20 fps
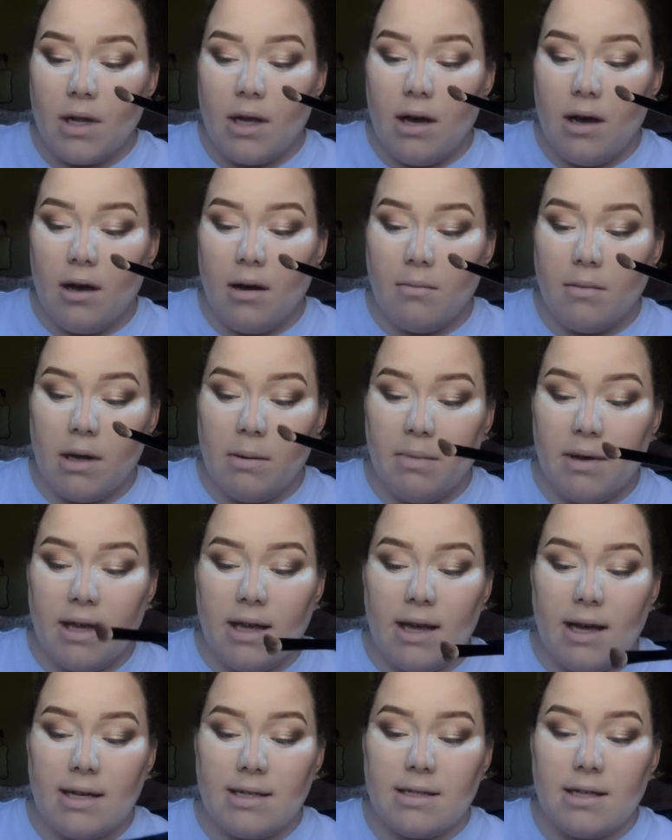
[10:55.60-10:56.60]
But
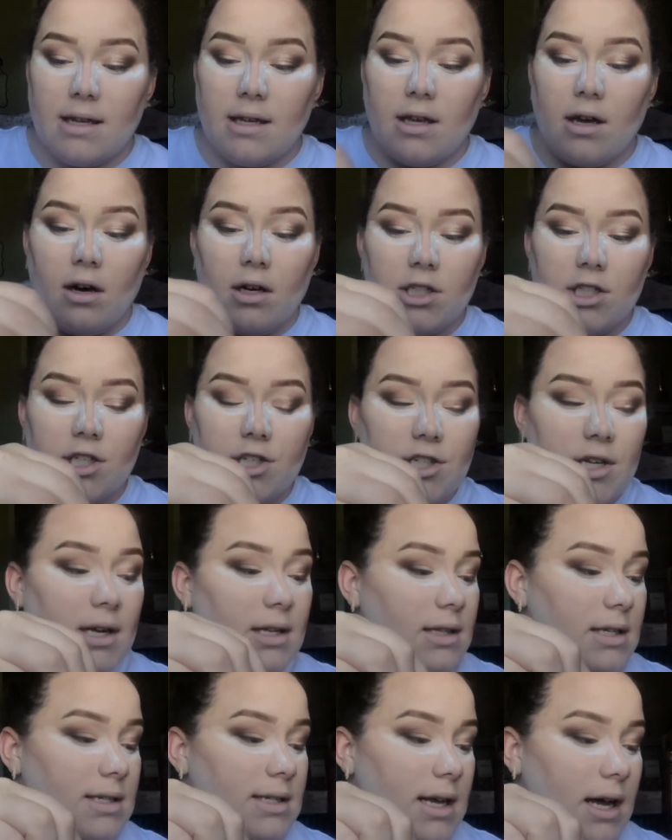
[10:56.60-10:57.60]
yes, y'all should
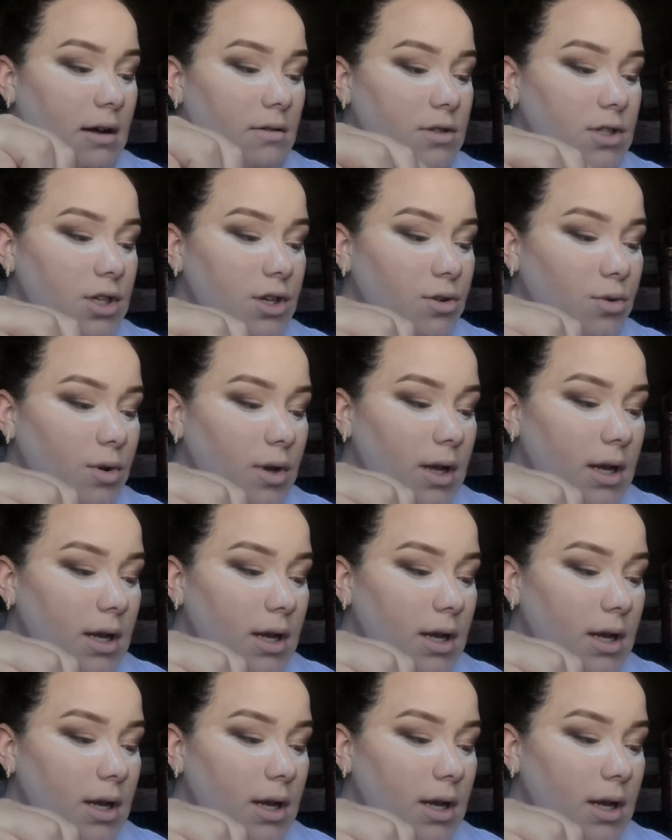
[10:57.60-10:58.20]
check this out too.